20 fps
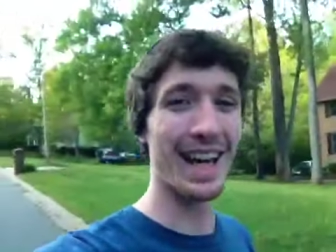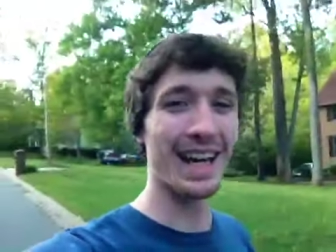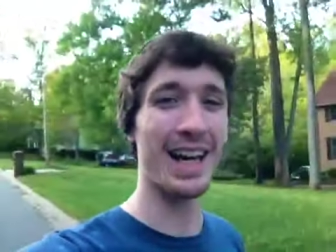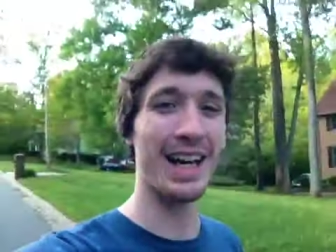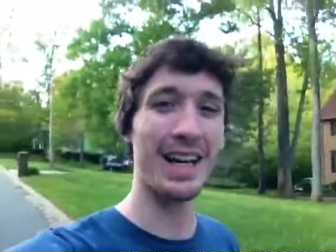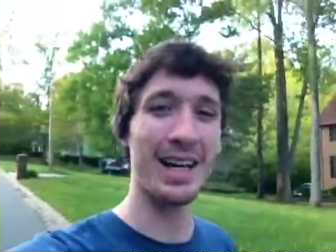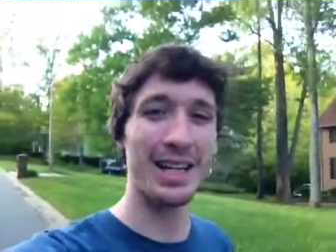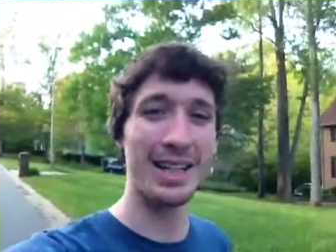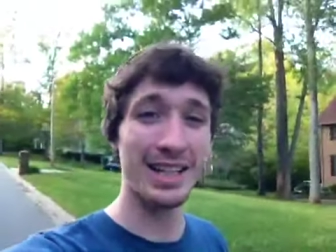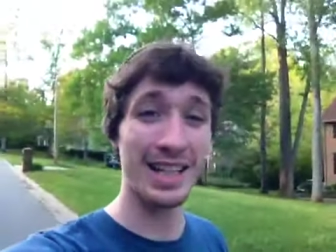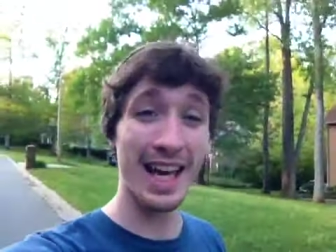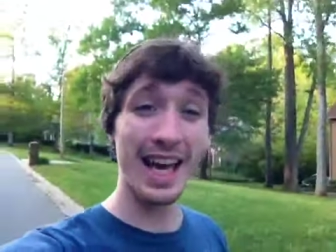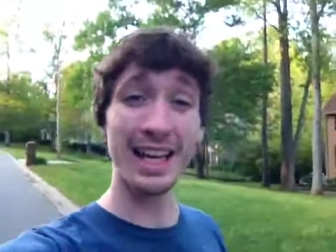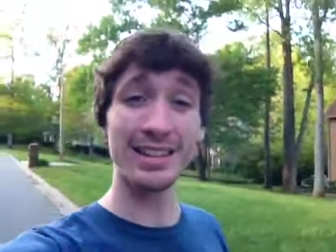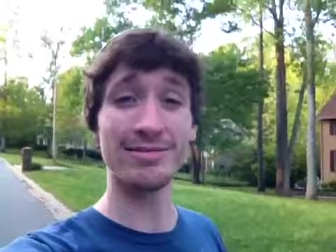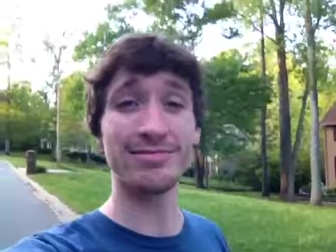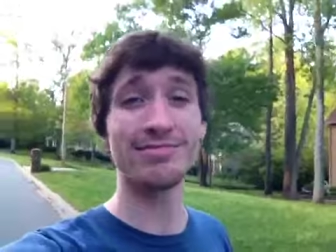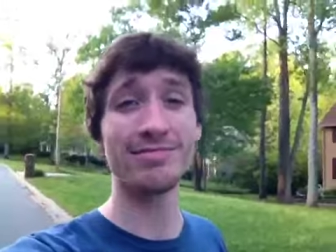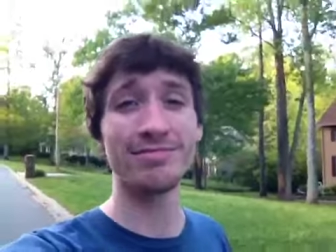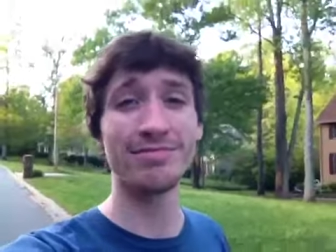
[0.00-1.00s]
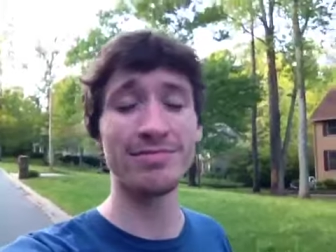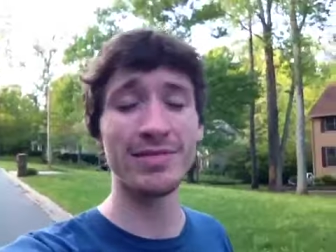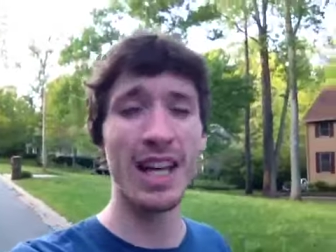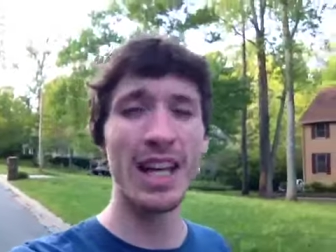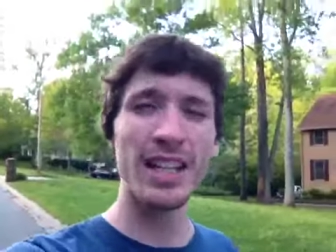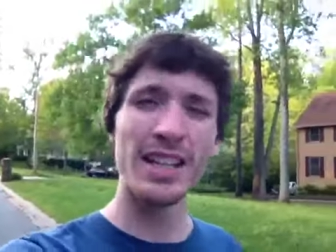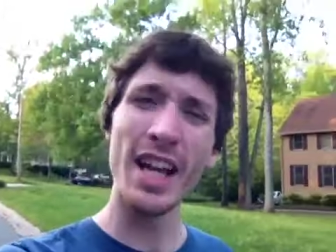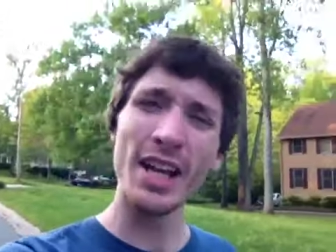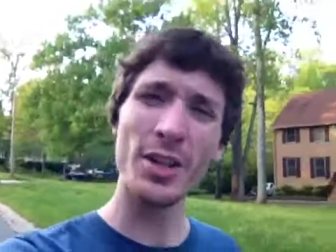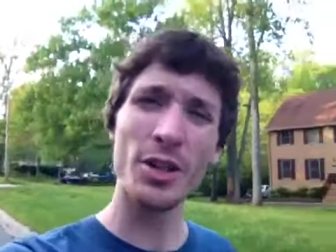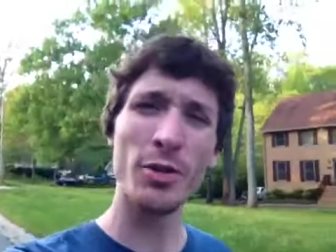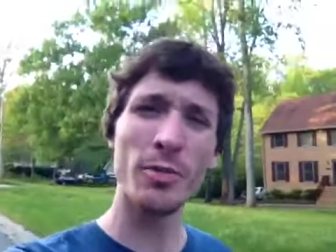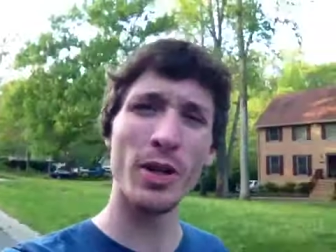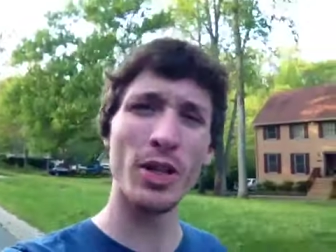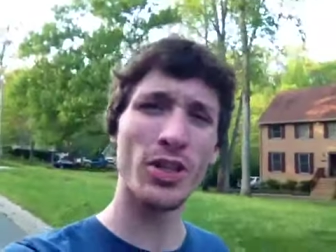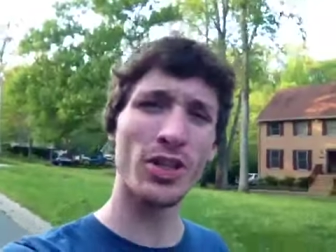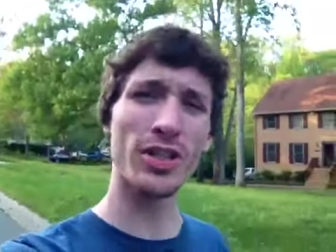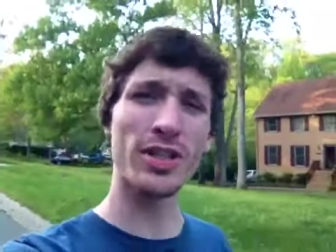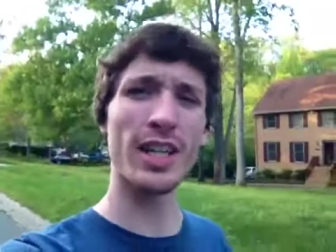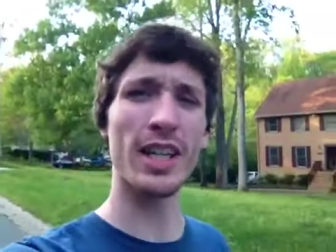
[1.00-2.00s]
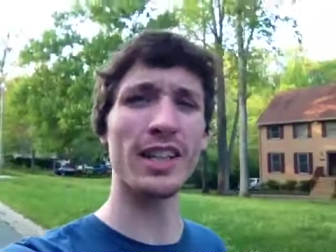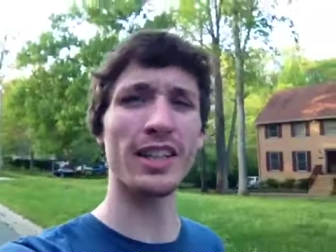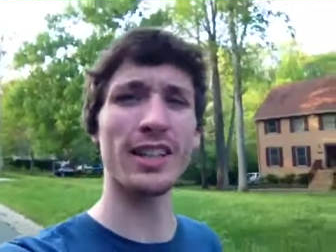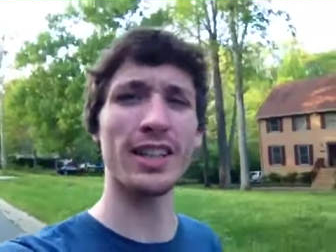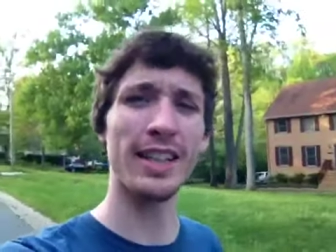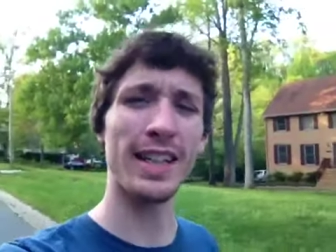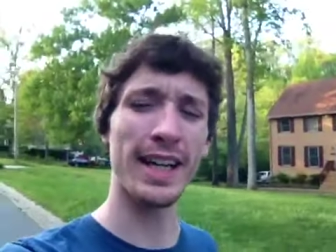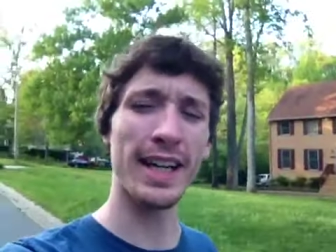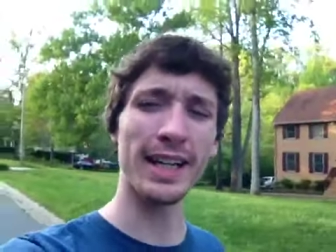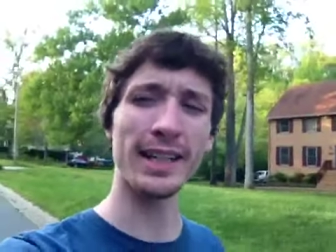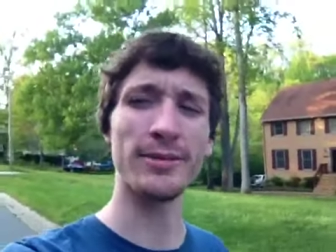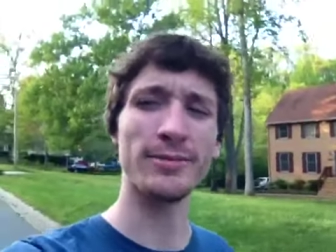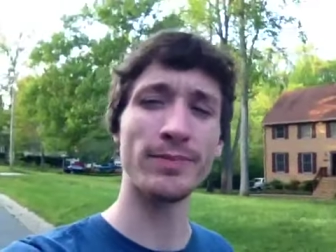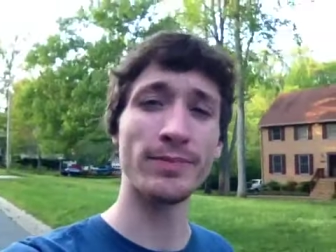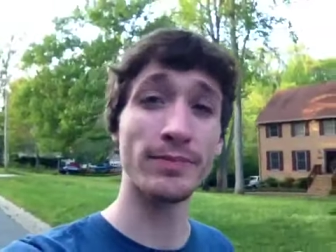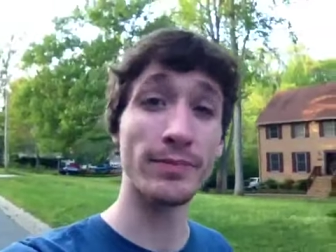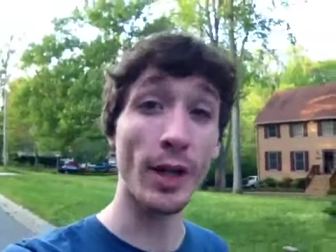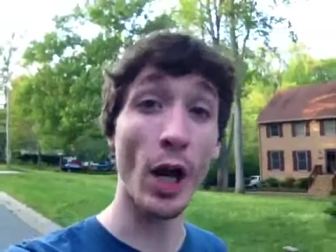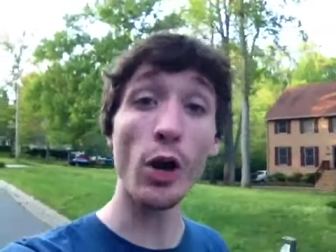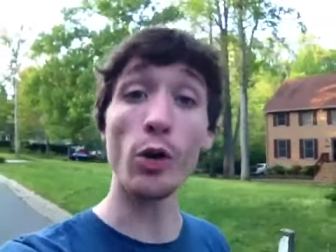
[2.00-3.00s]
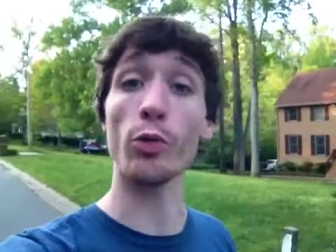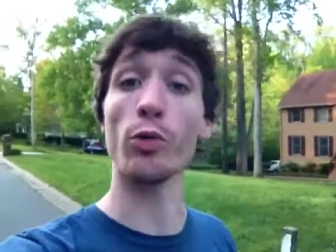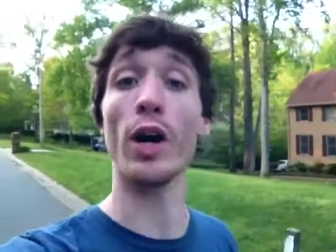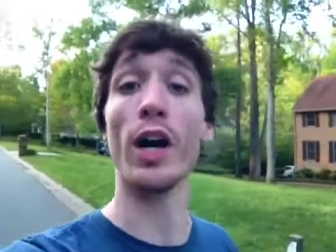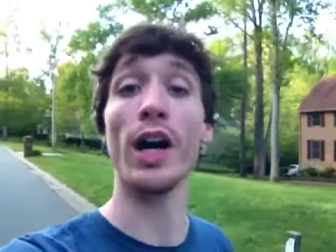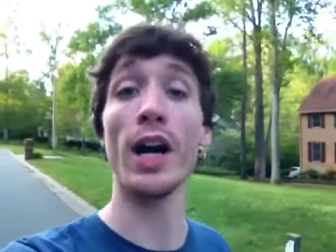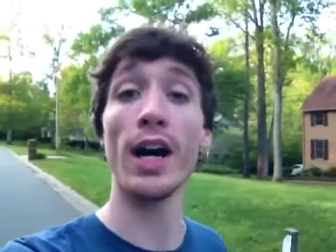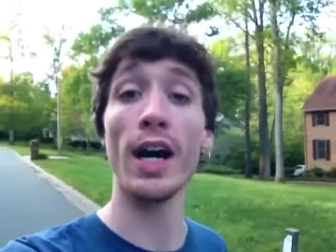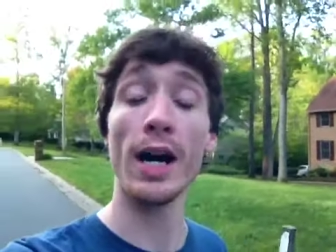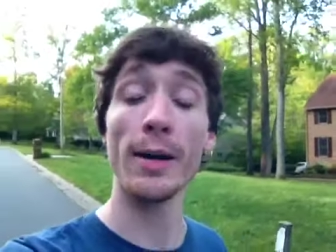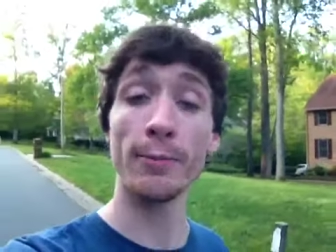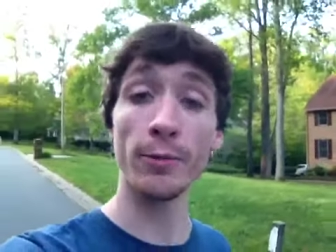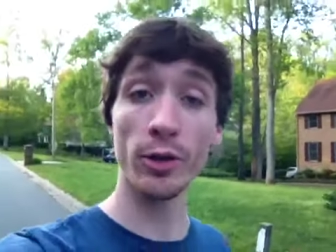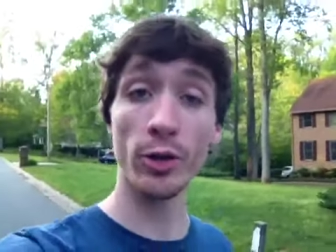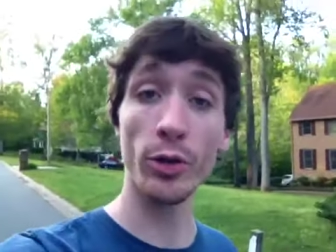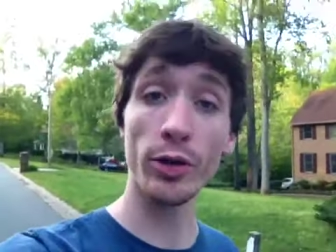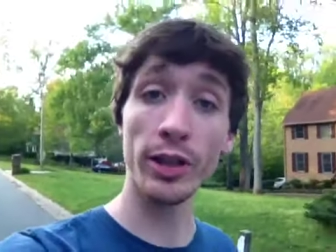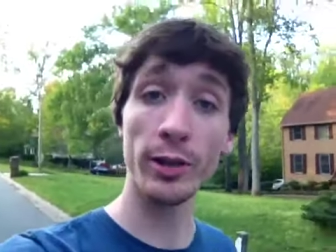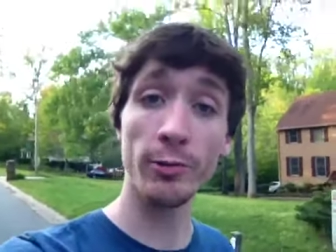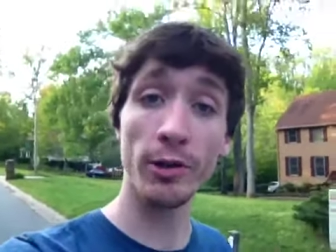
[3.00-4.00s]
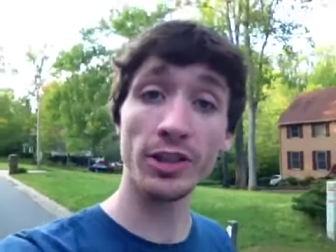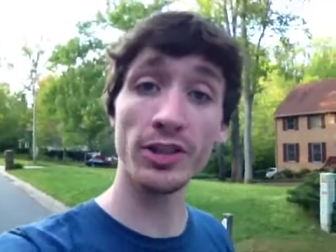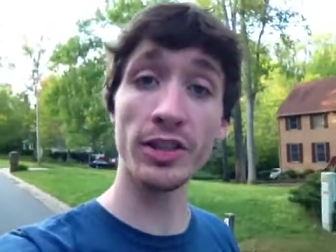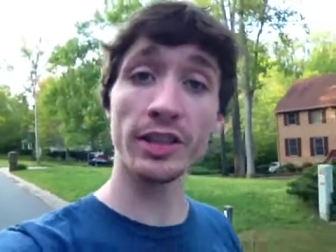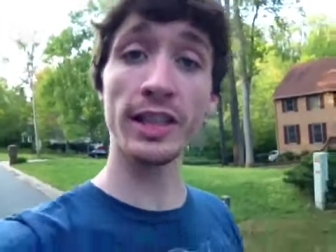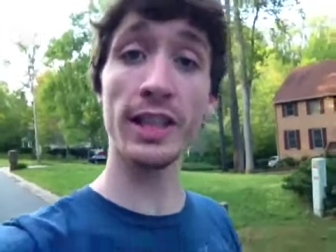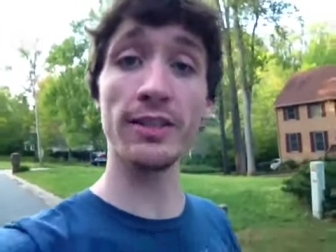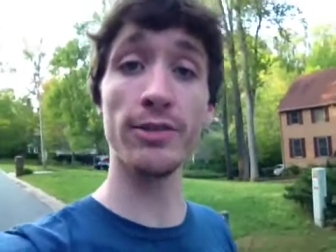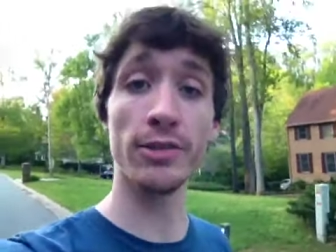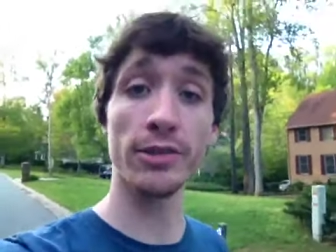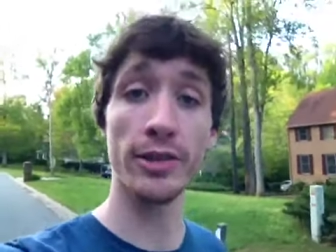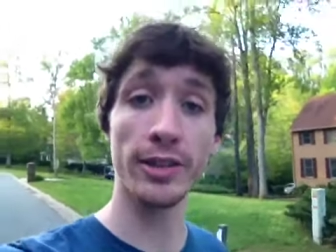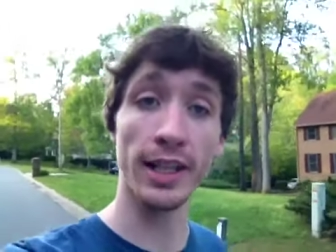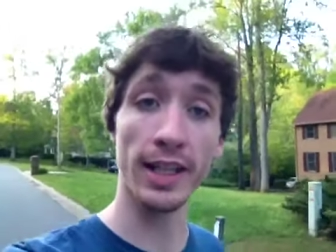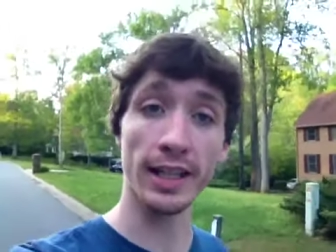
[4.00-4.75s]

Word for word: uh, yeah, not too much to tell you today. Oh, uh, I'm recording Resident Evil in